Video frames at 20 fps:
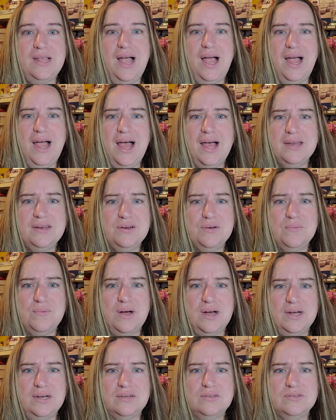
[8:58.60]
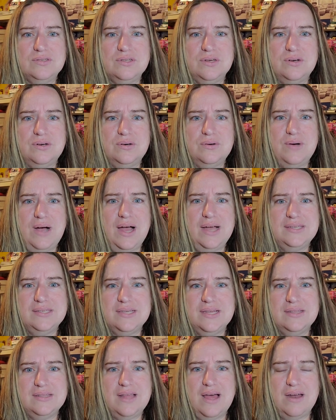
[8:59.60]
I had it a while, so I
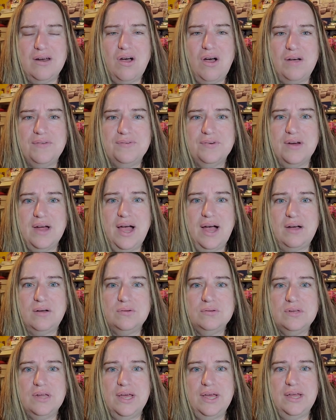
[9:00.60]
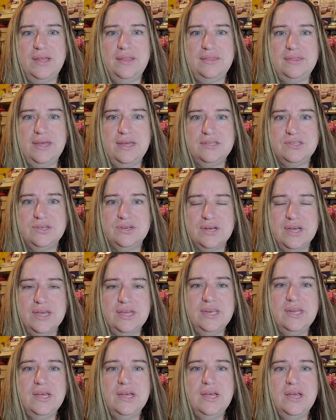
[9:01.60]
sent that offer out and they took
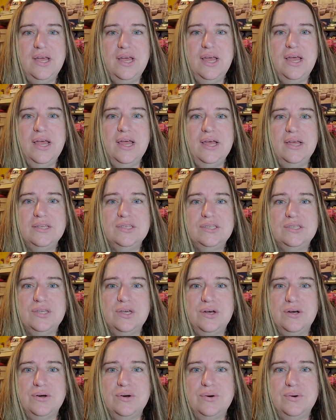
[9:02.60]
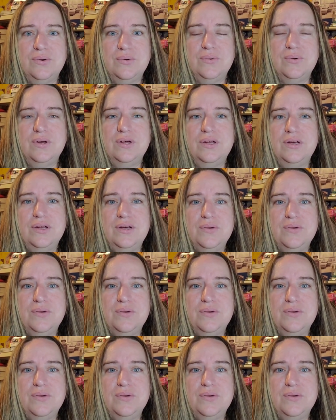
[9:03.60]
it. So